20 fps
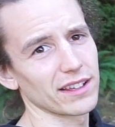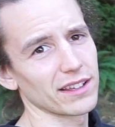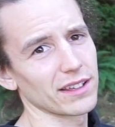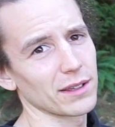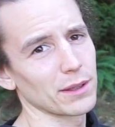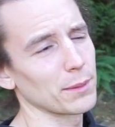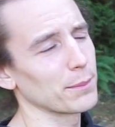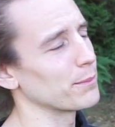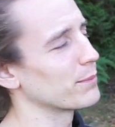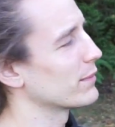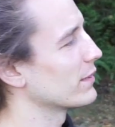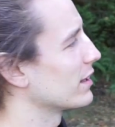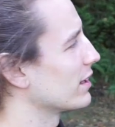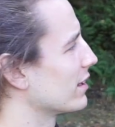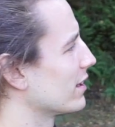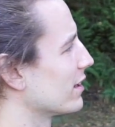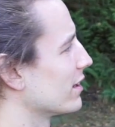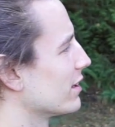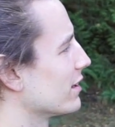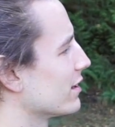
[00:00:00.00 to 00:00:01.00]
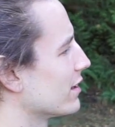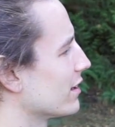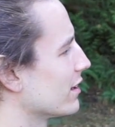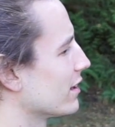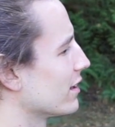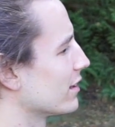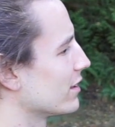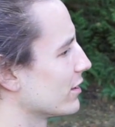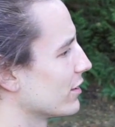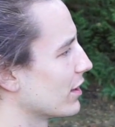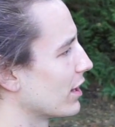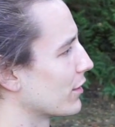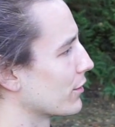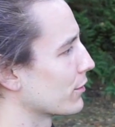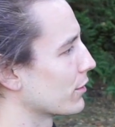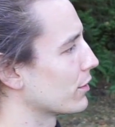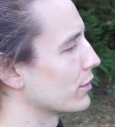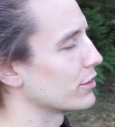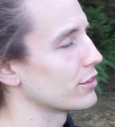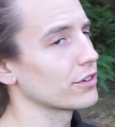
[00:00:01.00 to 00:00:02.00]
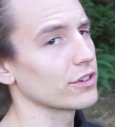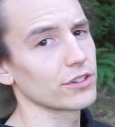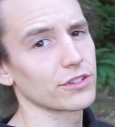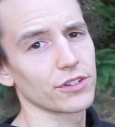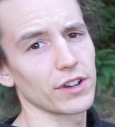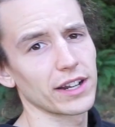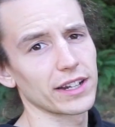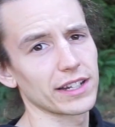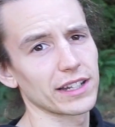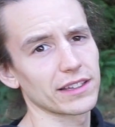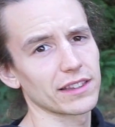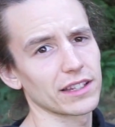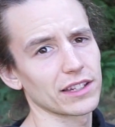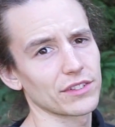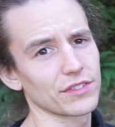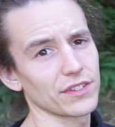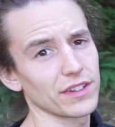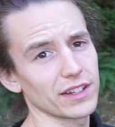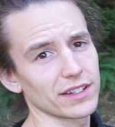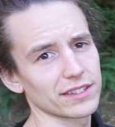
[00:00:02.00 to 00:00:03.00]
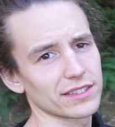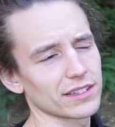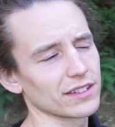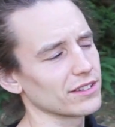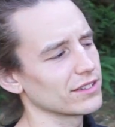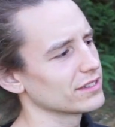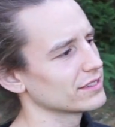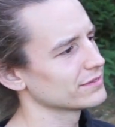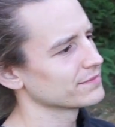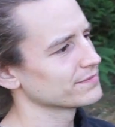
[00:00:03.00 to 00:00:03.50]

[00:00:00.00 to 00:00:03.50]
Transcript: um, and uh, you're on the road and you're just trying to get things fixed. So.